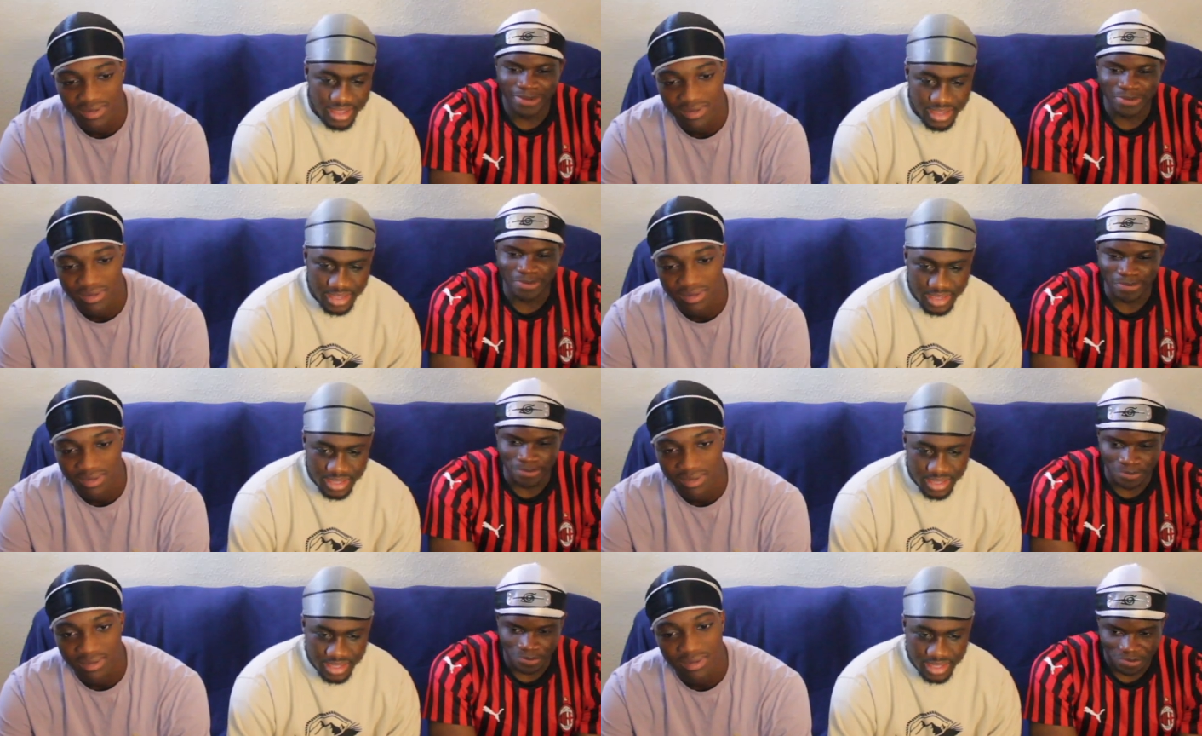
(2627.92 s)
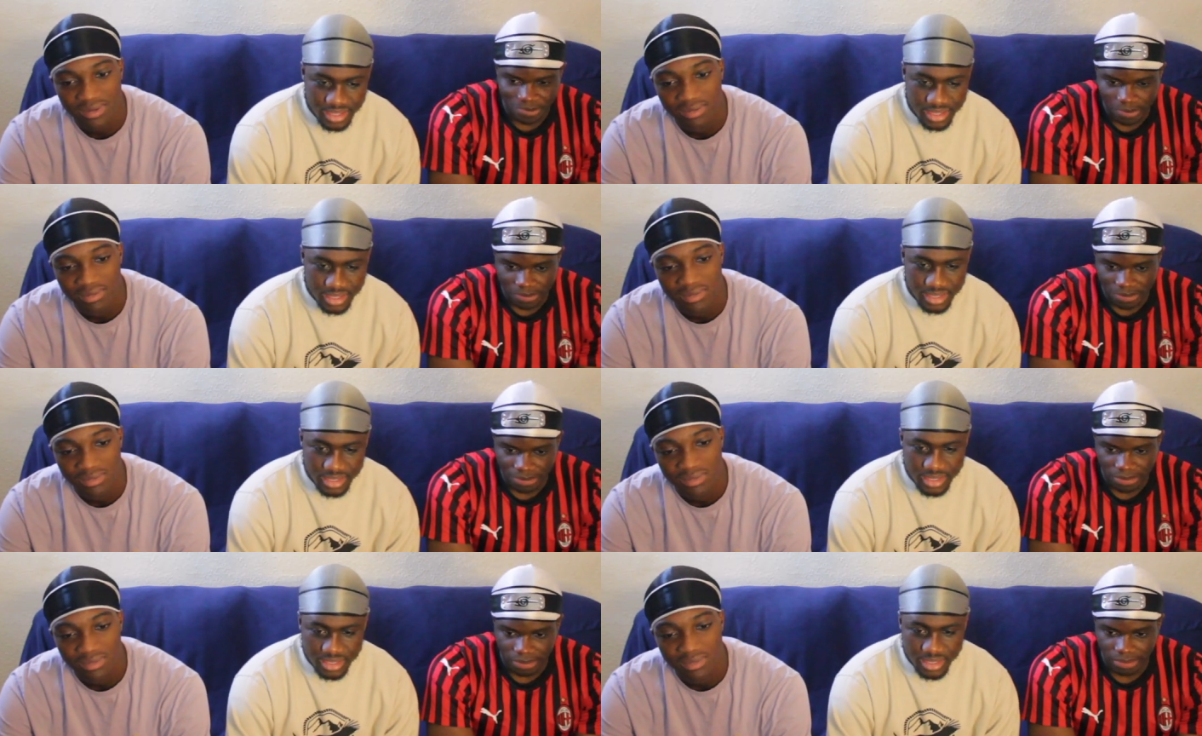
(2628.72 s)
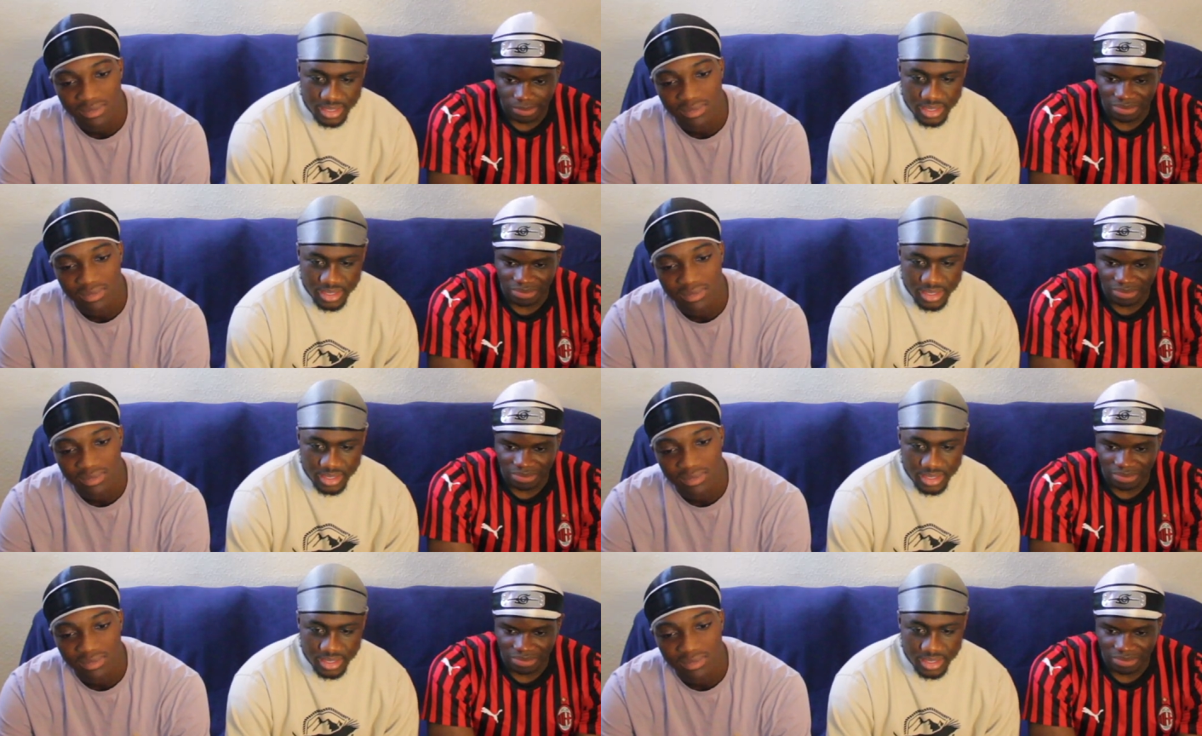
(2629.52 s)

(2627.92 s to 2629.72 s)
Nothing is said.